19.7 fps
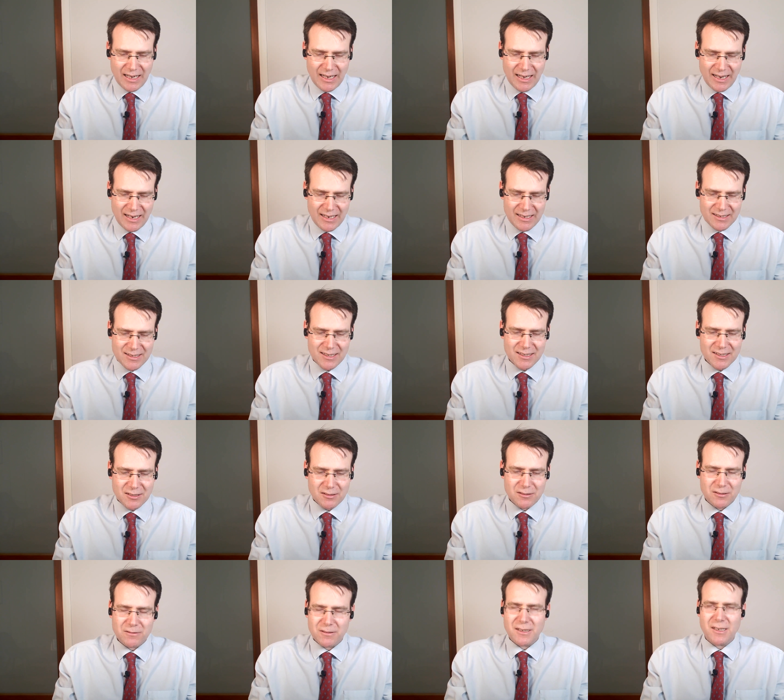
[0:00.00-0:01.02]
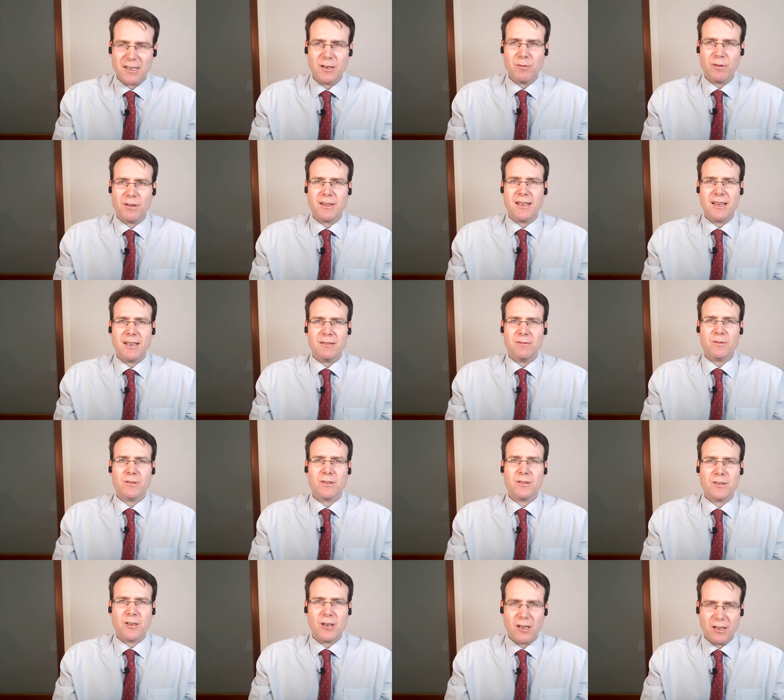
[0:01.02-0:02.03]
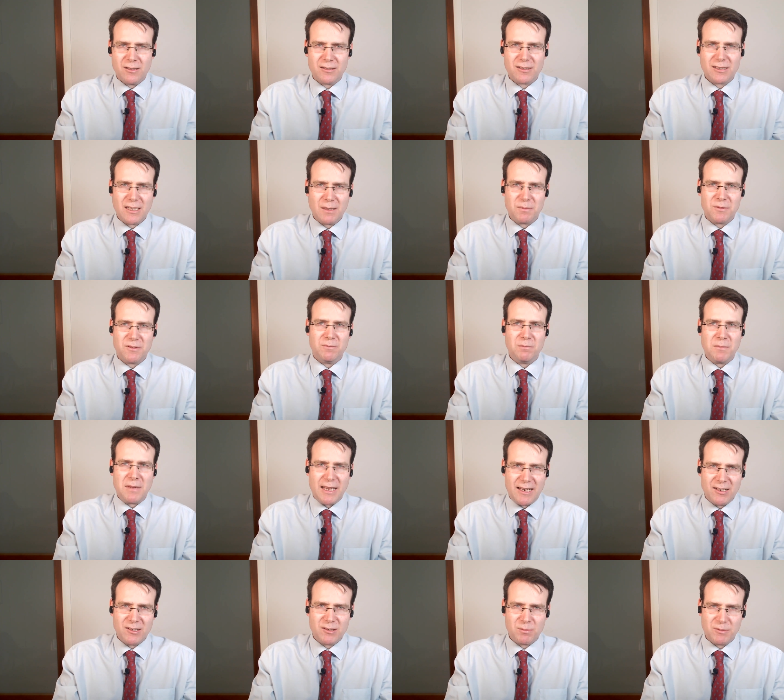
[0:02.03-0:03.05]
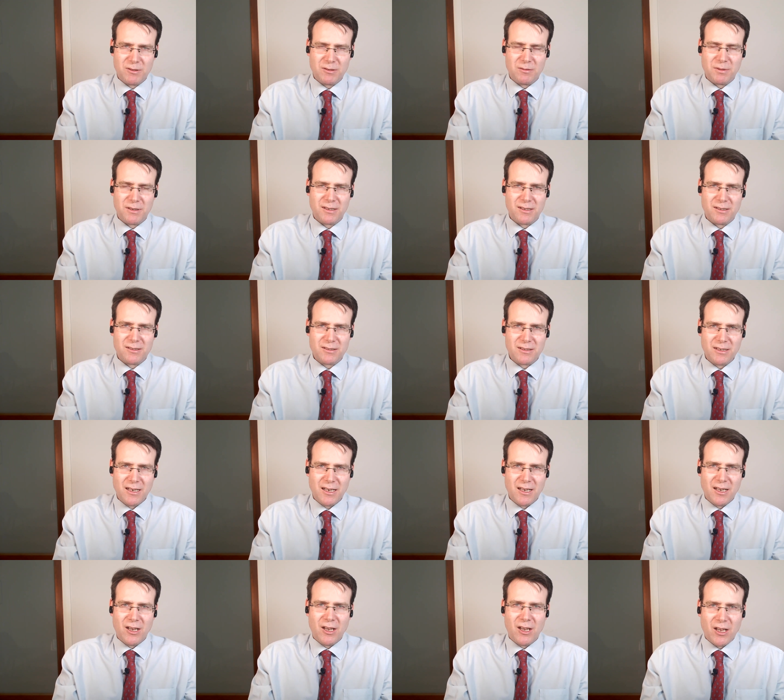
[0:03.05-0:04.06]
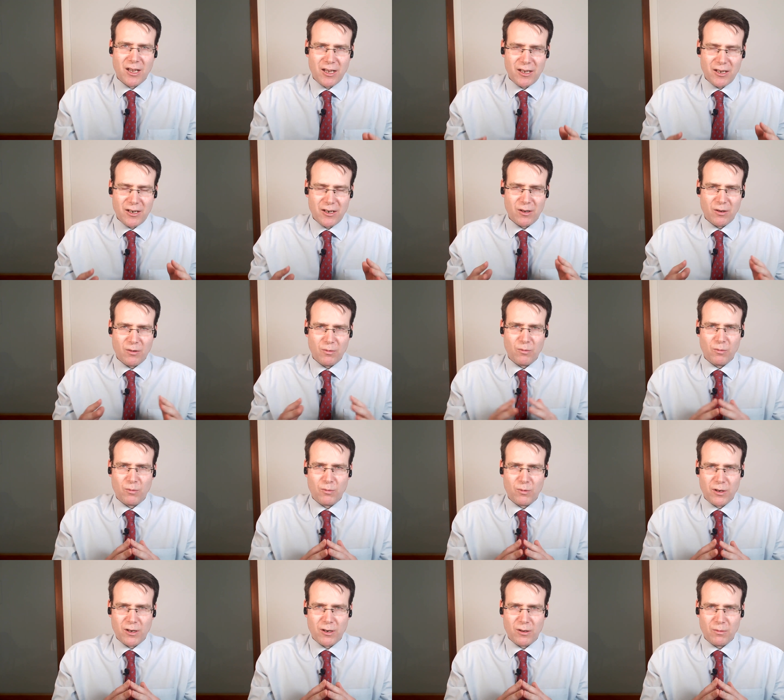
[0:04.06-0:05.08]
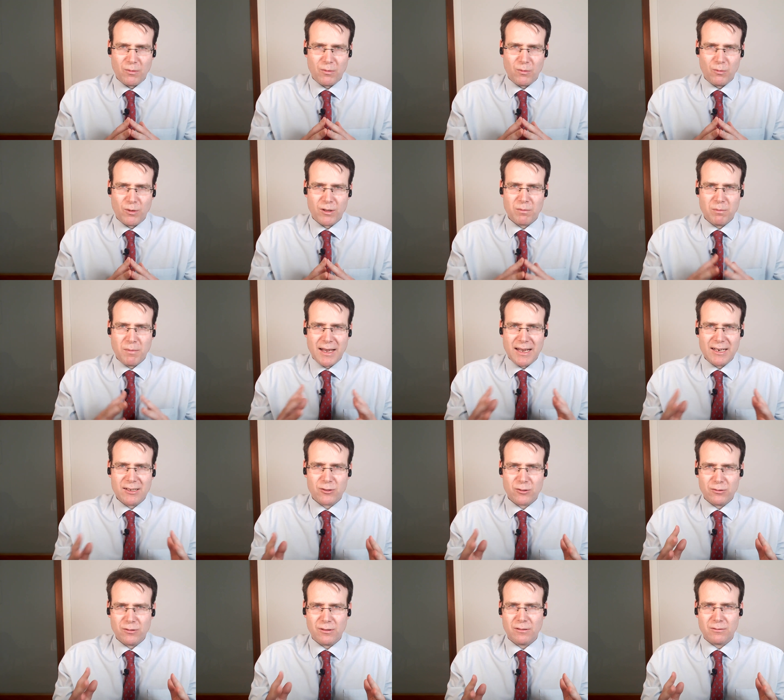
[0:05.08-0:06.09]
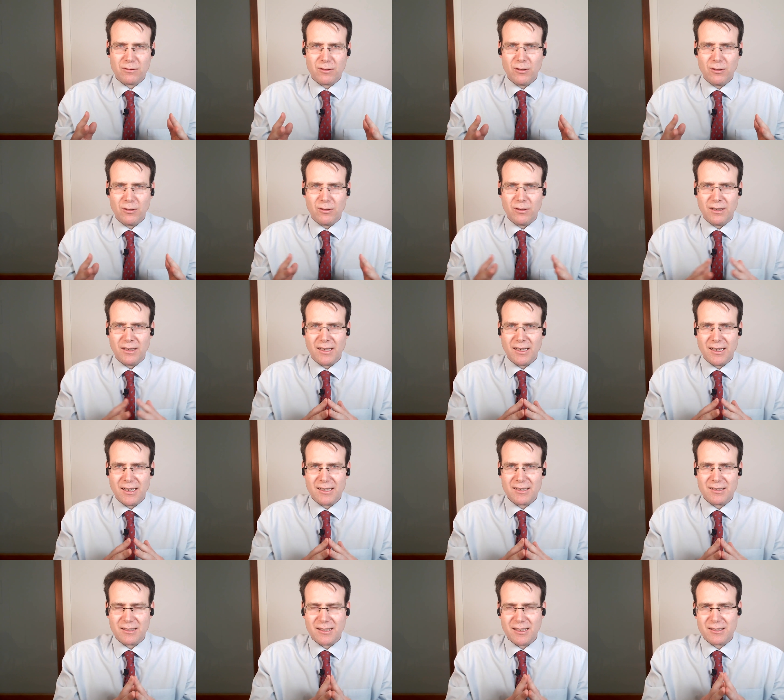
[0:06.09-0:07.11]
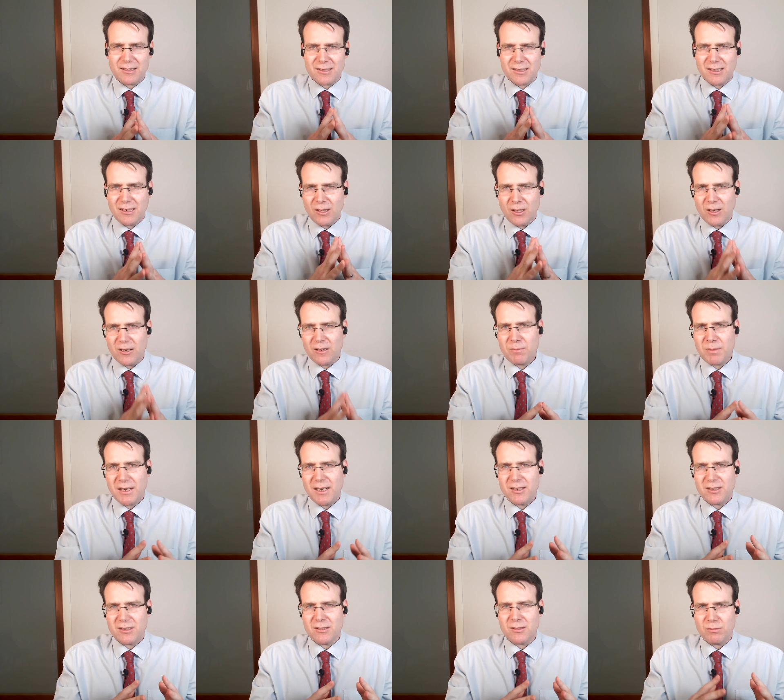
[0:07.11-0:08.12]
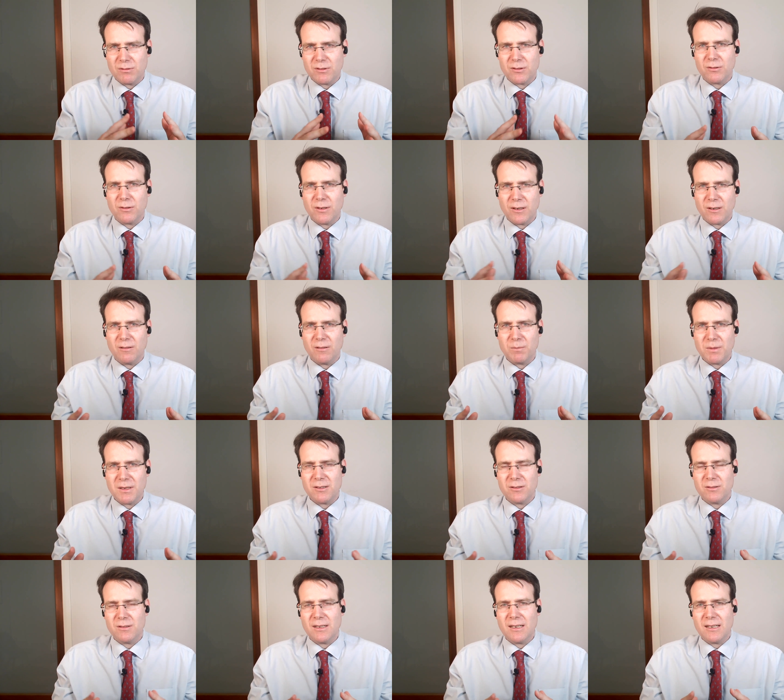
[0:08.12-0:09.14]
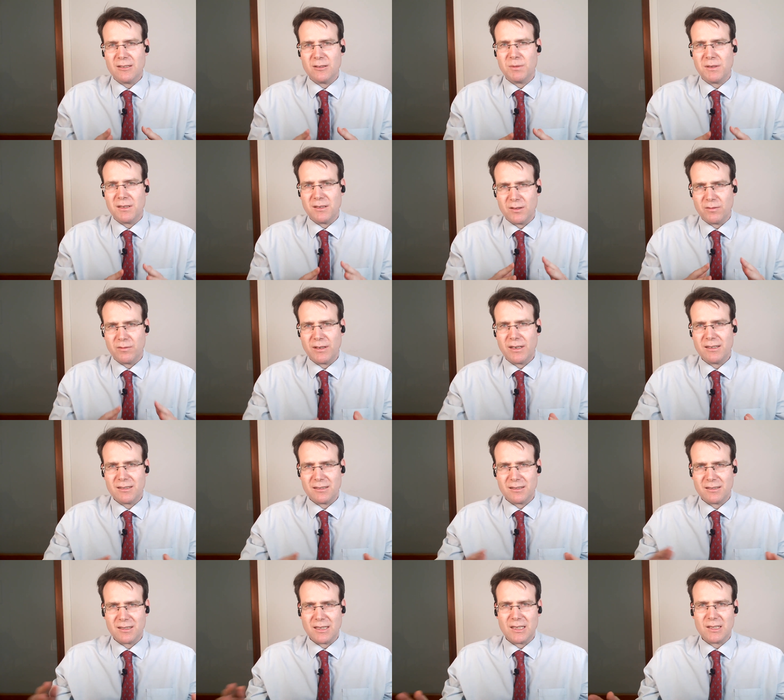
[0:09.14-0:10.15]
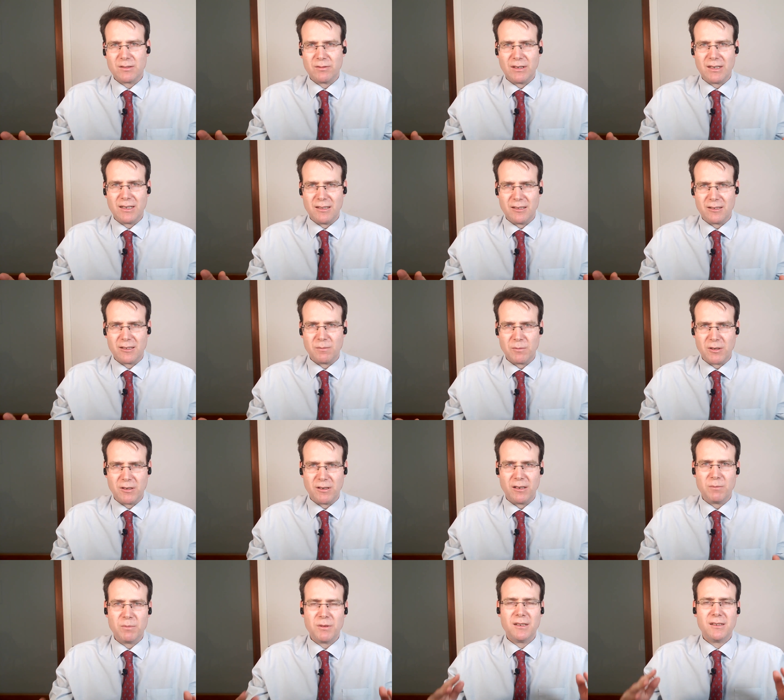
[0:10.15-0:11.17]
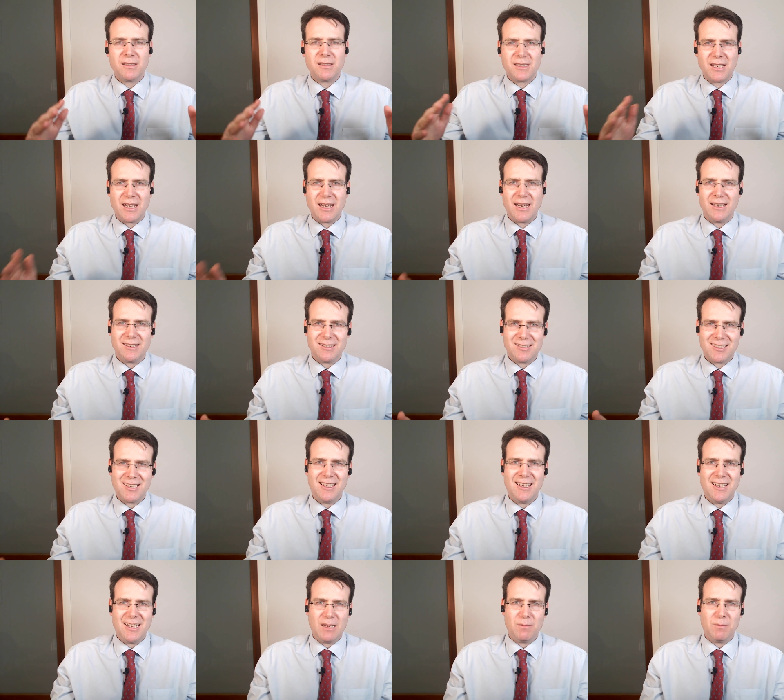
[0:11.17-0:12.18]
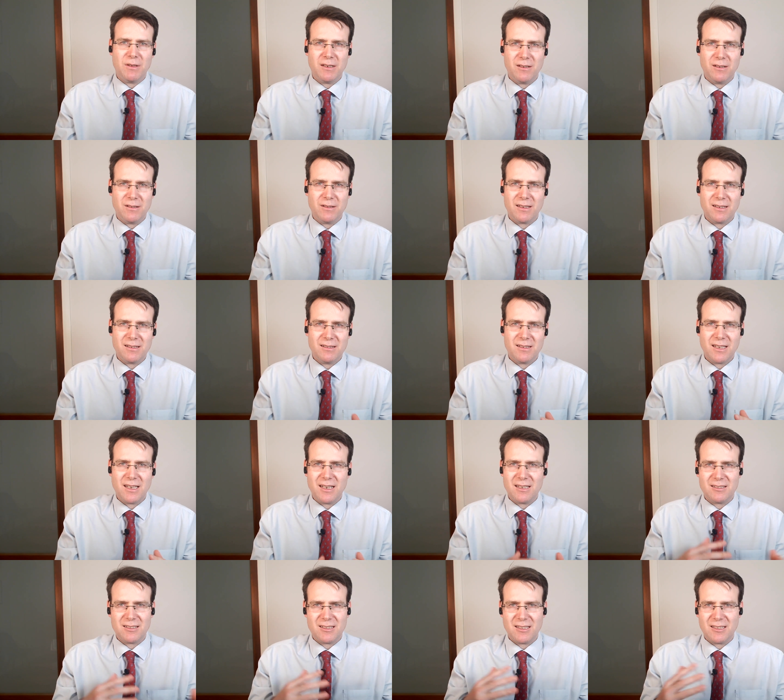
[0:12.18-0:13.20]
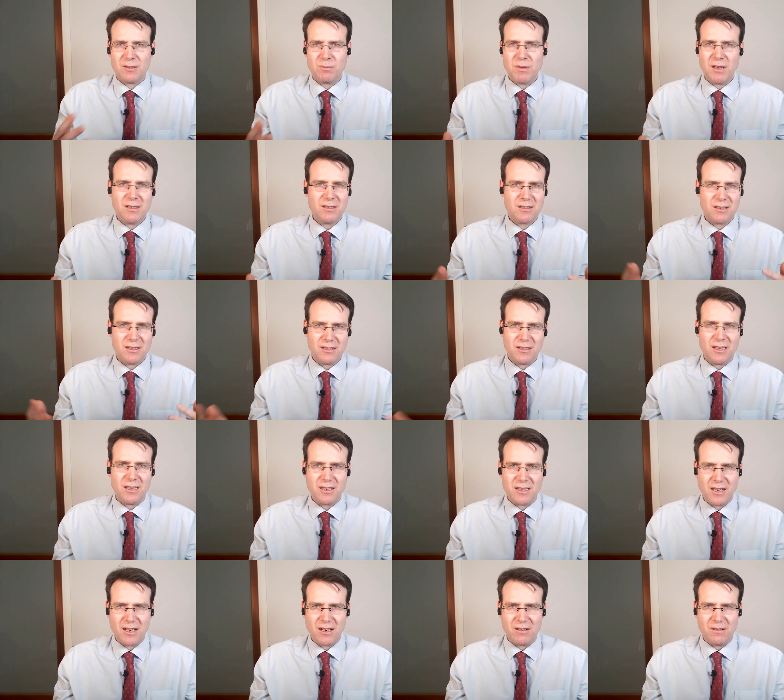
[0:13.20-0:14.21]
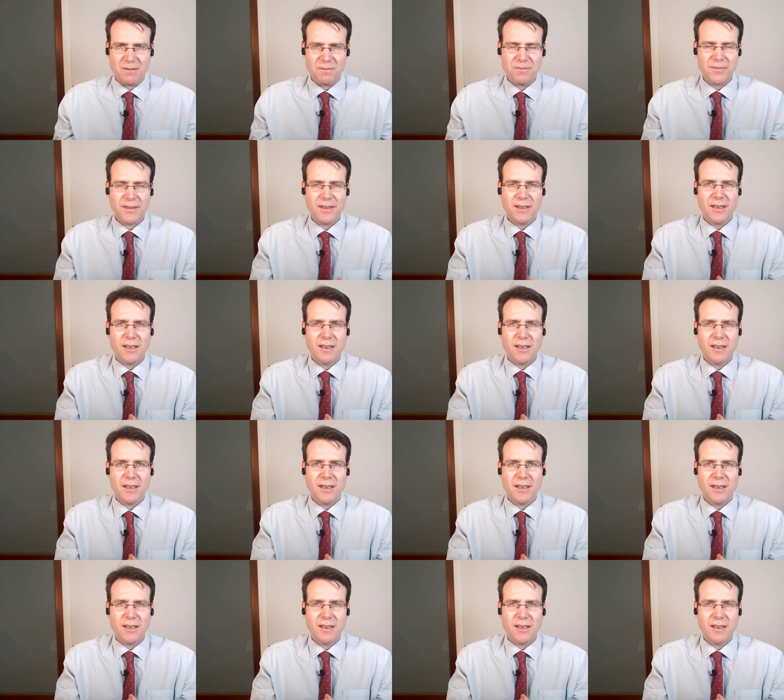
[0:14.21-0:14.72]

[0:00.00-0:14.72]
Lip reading: I disagree with that concept of management because, with my dual role, I see a lot of patients withdrawing off benzodiazepines very successfully in the community, but it takes time. It can take 6 months, a year.